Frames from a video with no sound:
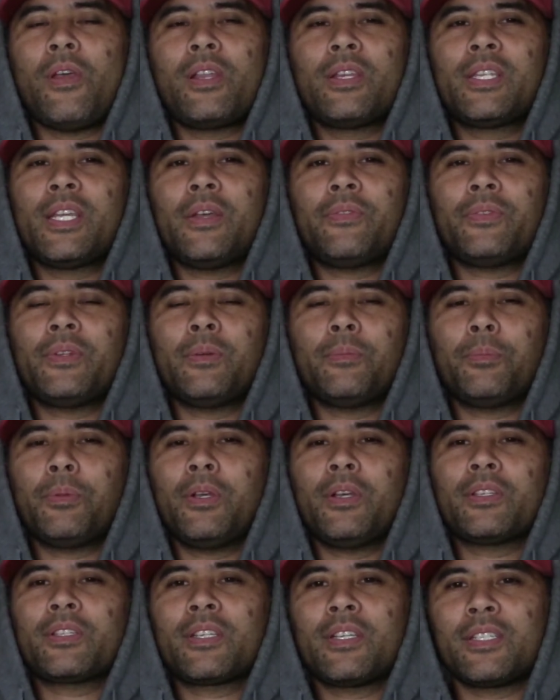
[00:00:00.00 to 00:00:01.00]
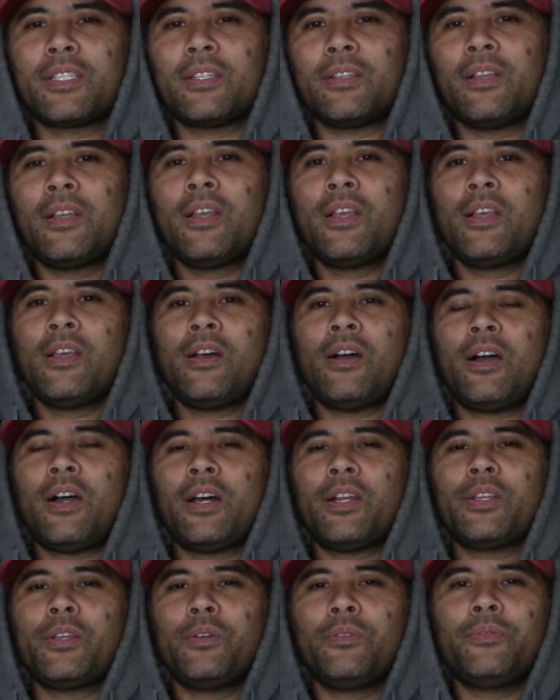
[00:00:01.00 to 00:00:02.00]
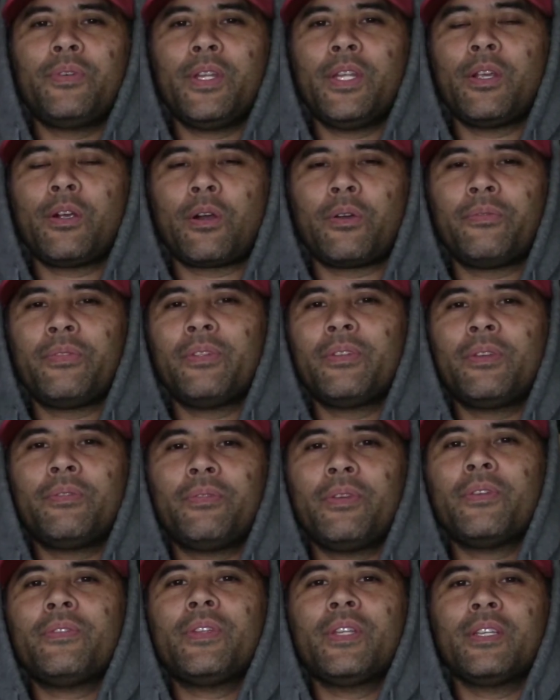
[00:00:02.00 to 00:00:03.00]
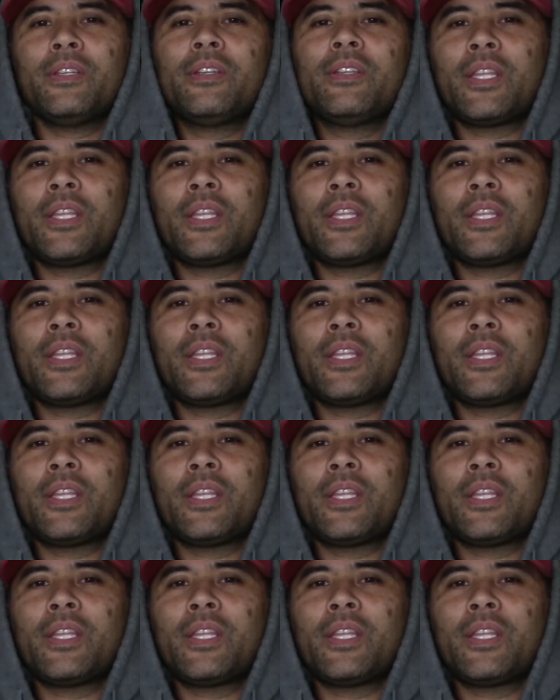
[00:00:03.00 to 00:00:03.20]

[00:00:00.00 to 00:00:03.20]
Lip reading: definite plus, because audio and video are 50-50.